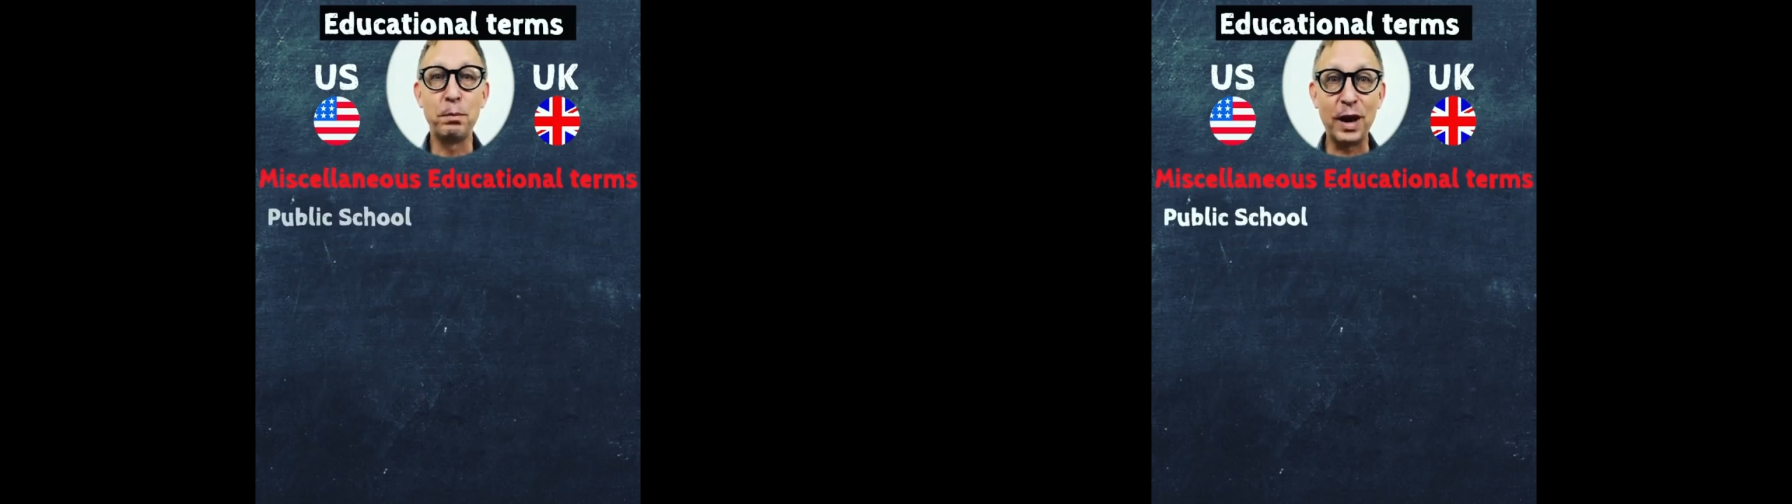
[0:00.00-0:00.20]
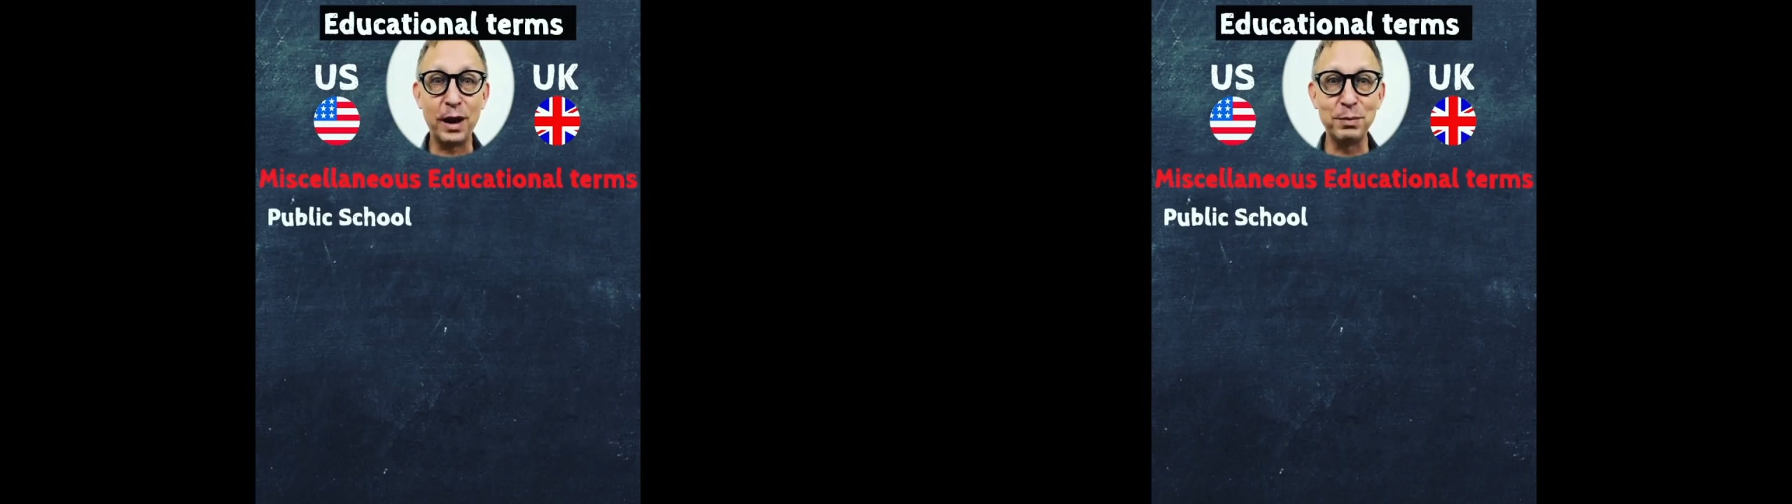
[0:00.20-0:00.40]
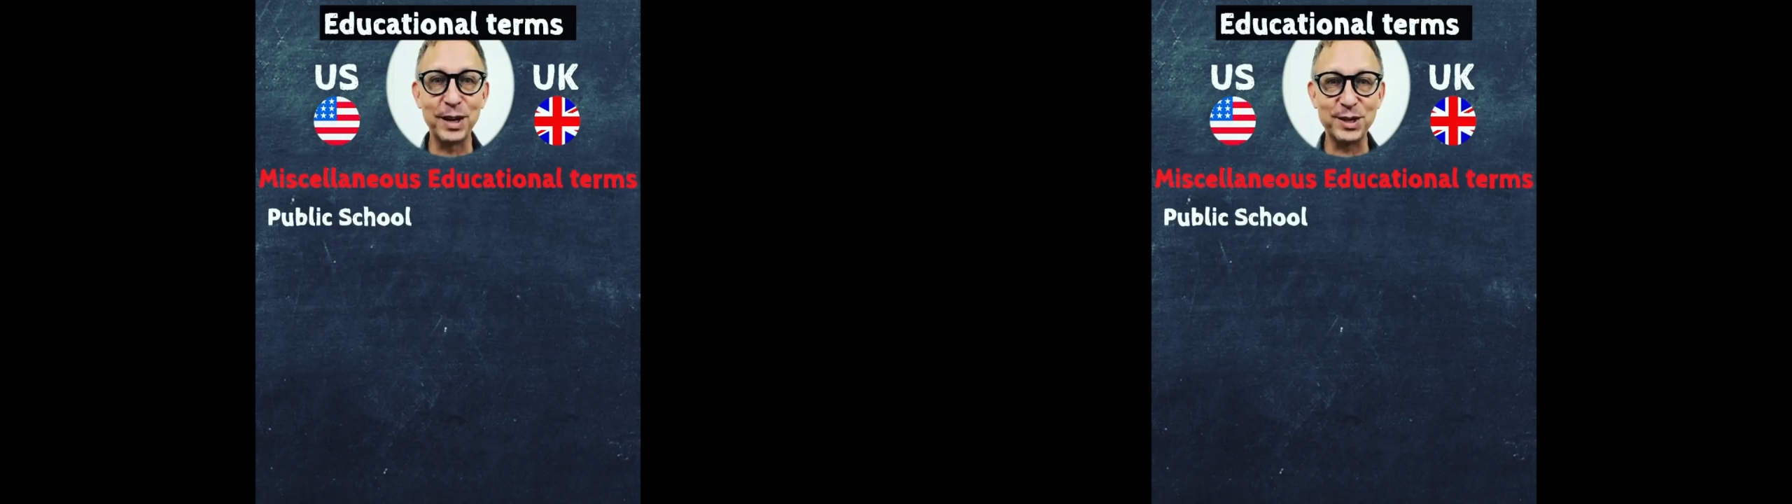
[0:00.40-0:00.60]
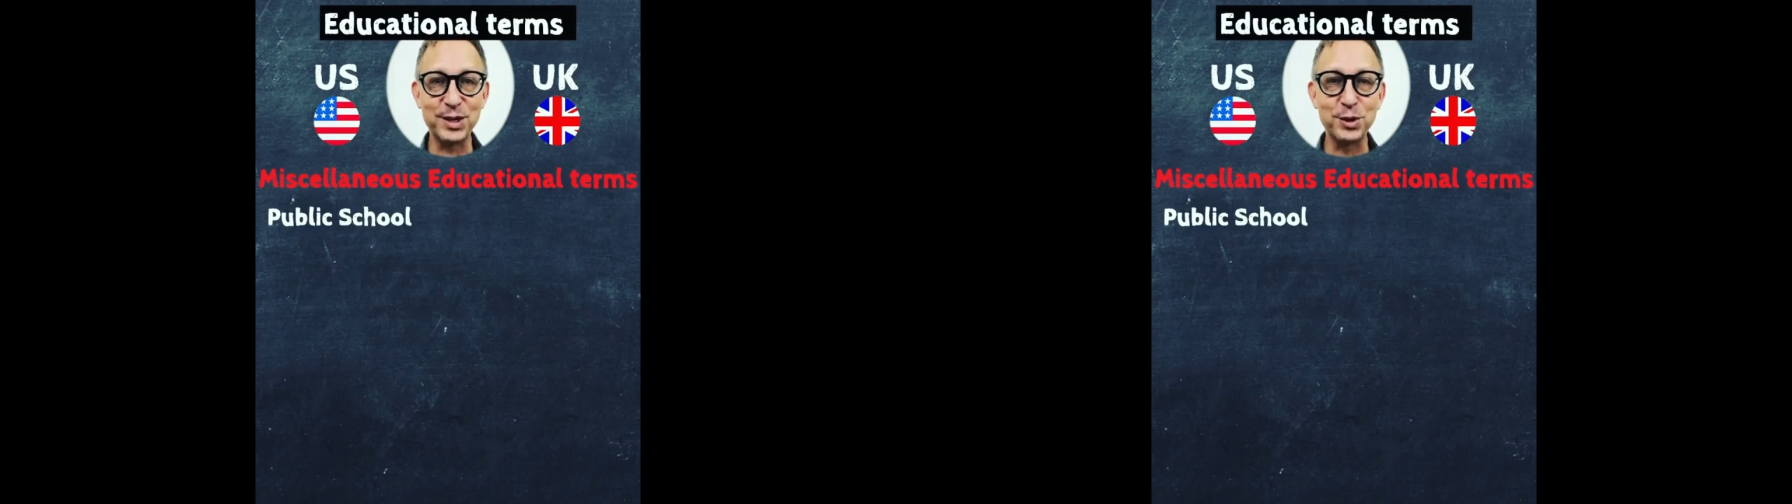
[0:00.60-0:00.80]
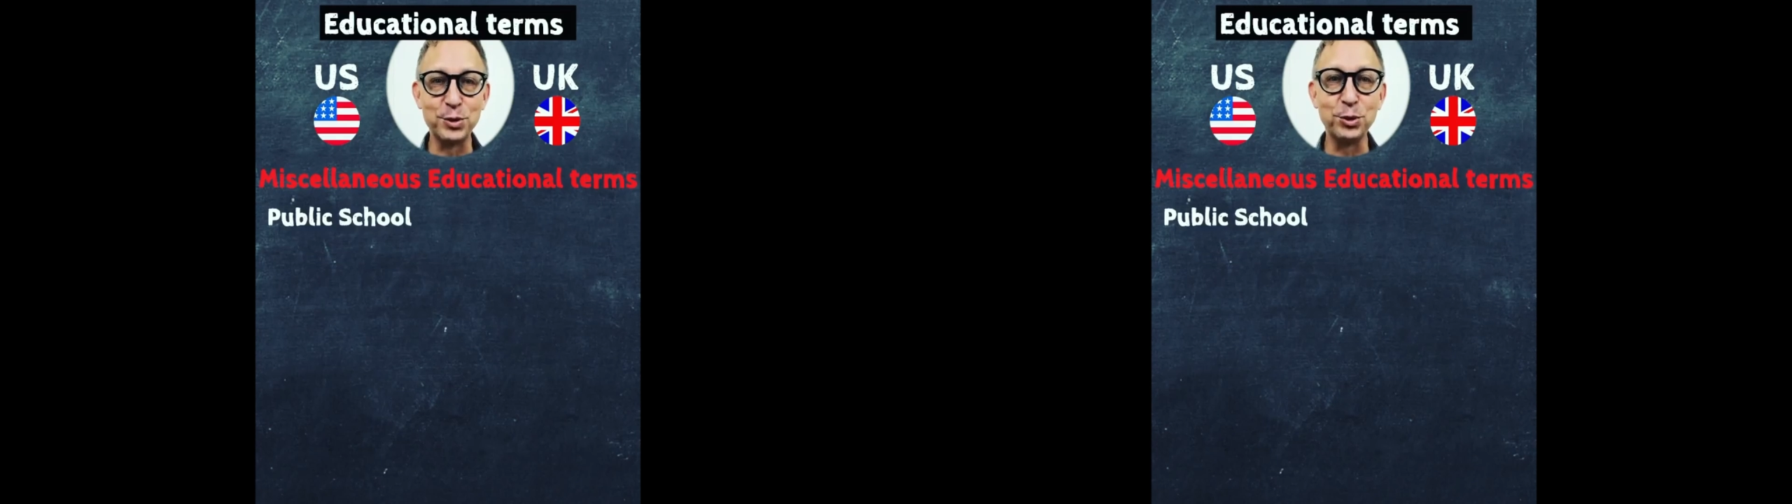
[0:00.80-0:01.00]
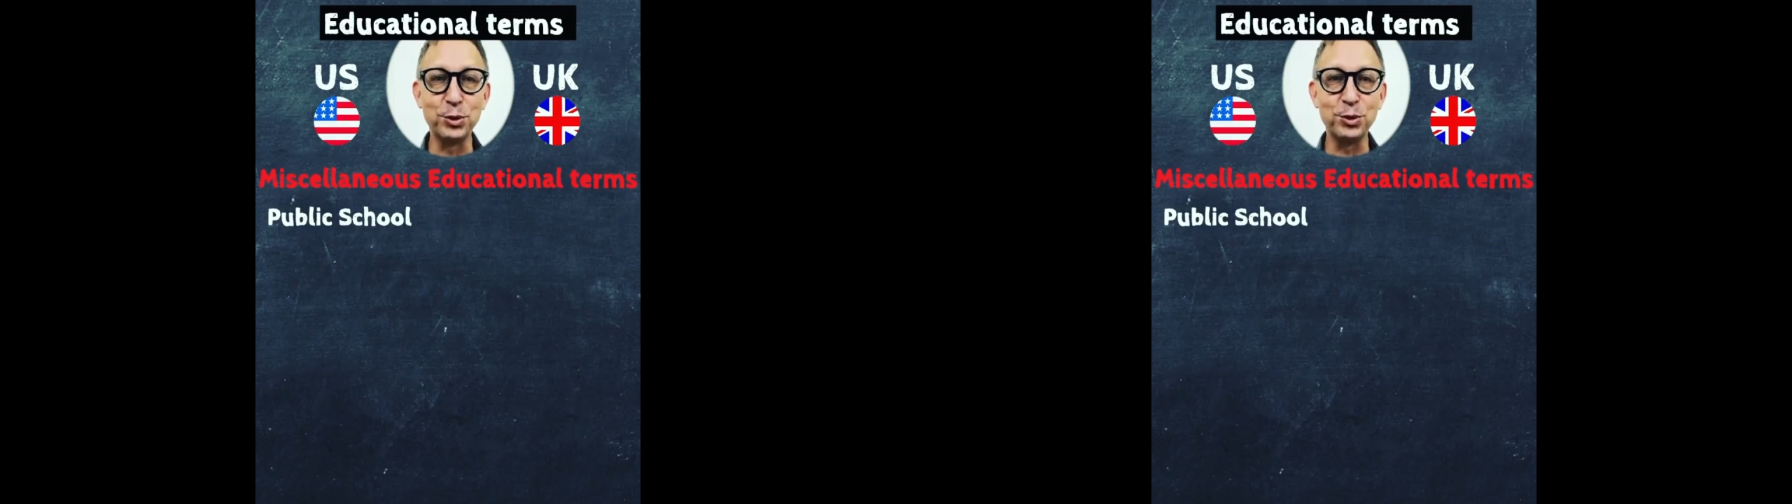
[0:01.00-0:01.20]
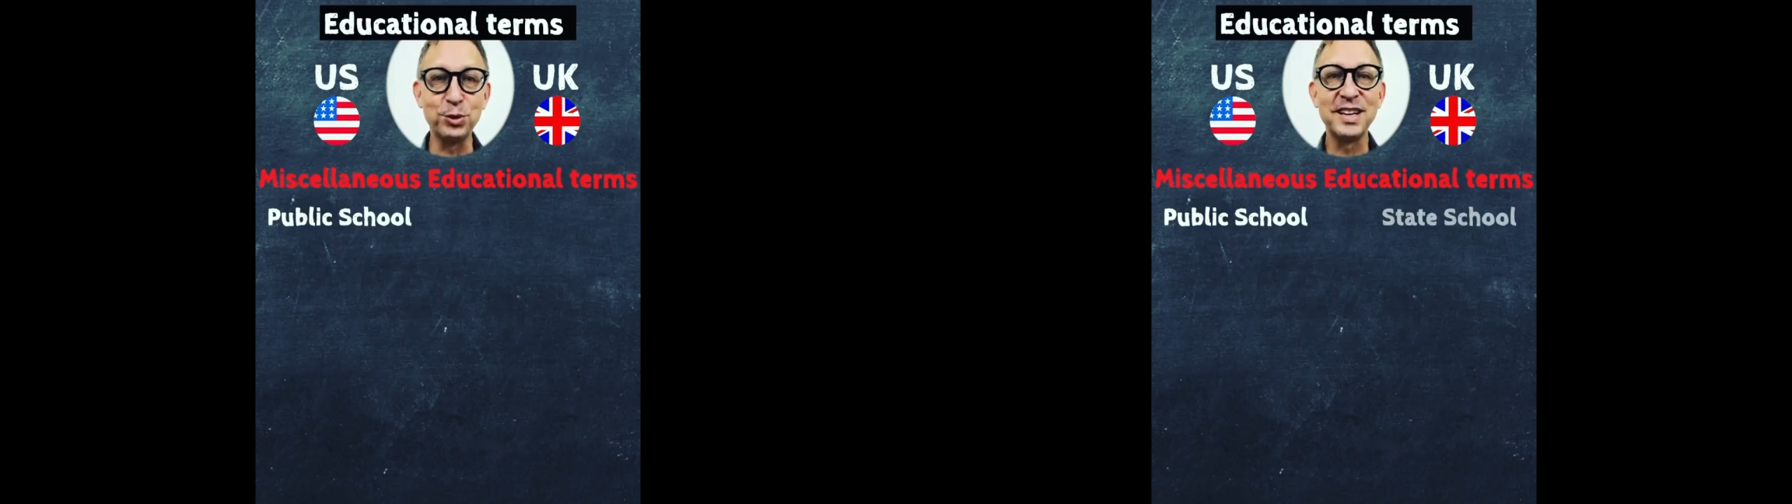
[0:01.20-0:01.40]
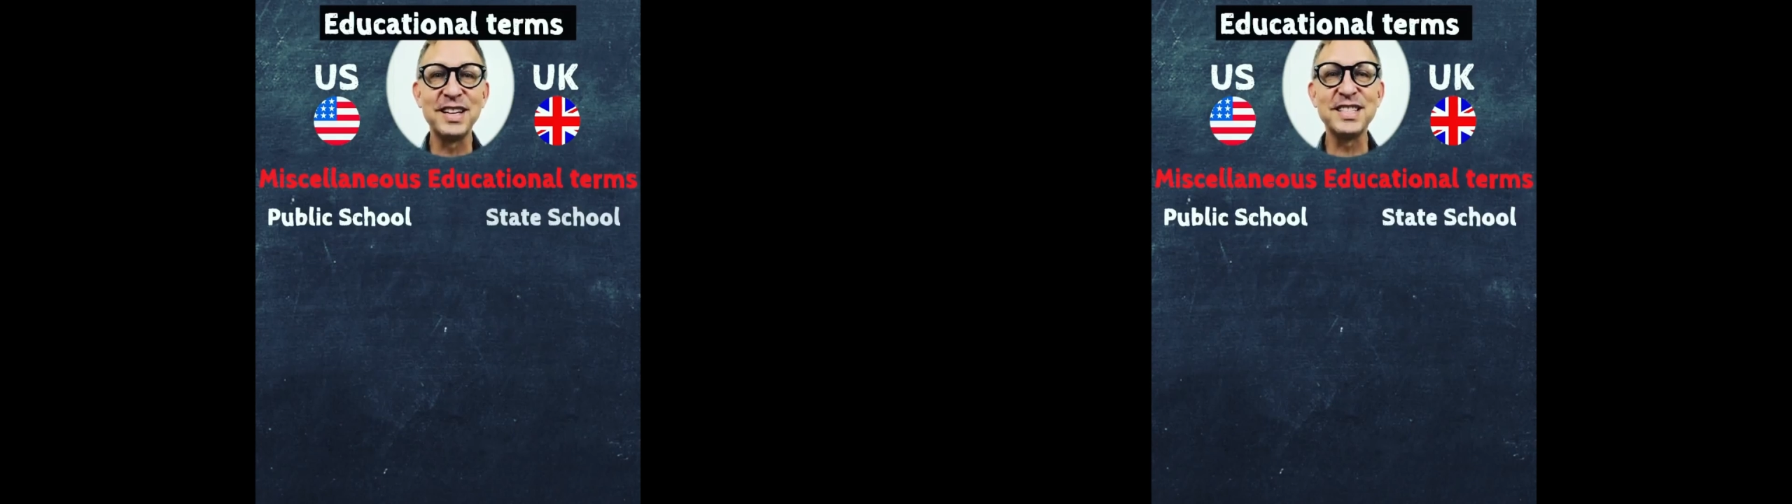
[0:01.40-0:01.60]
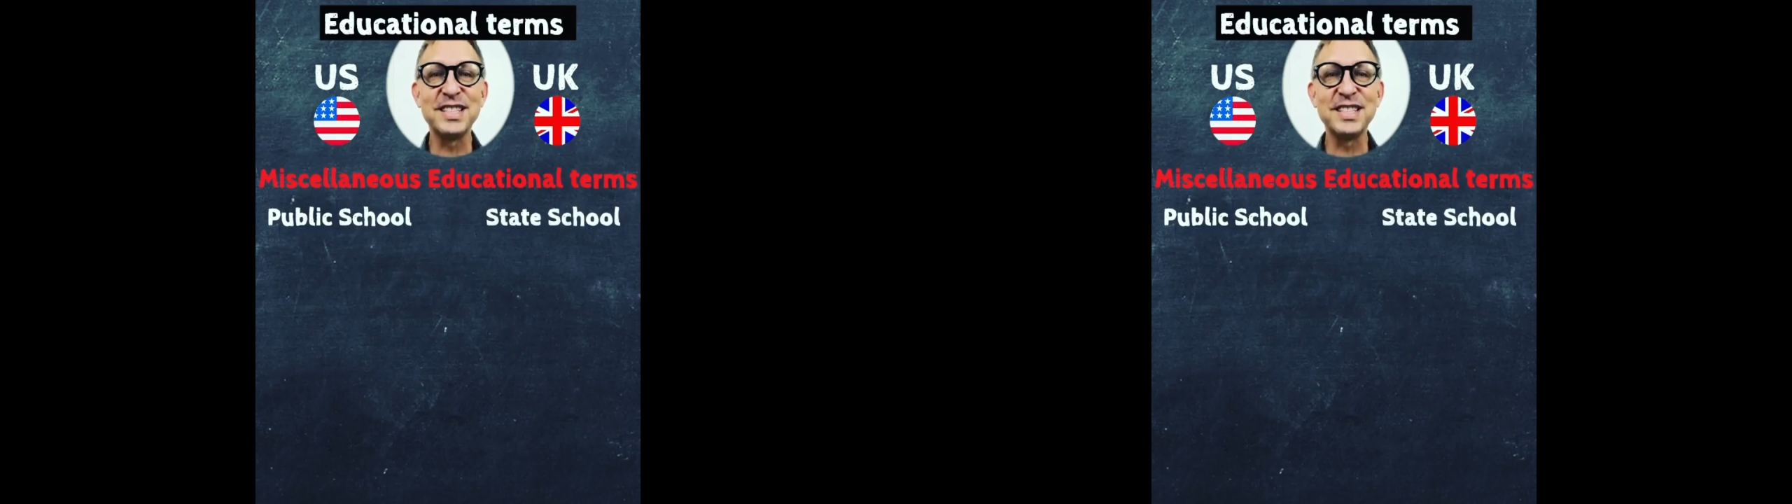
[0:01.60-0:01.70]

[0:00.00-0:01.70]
Public school,